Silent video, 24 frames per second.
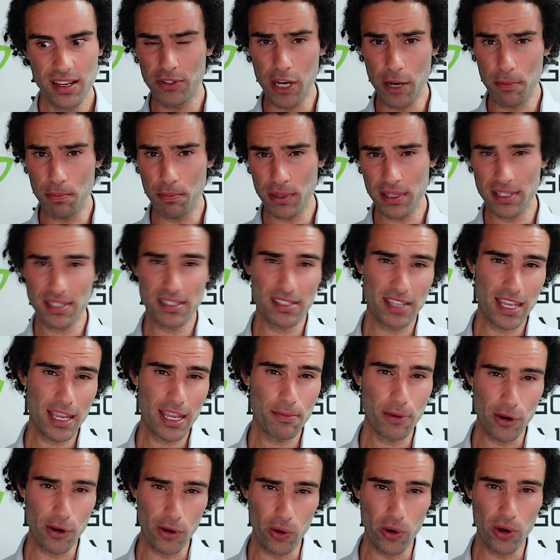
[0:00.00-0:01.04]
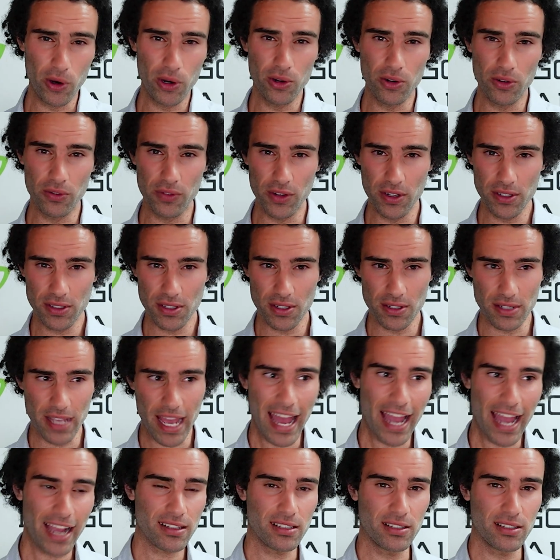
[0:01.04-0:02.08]
you know, placebo oil versus
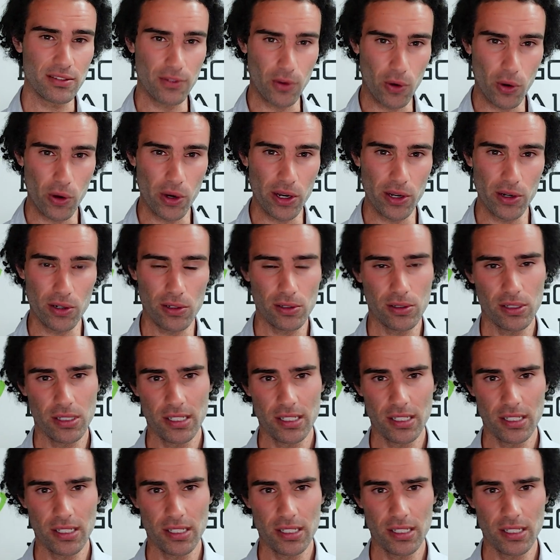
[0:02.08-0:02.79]
active oil?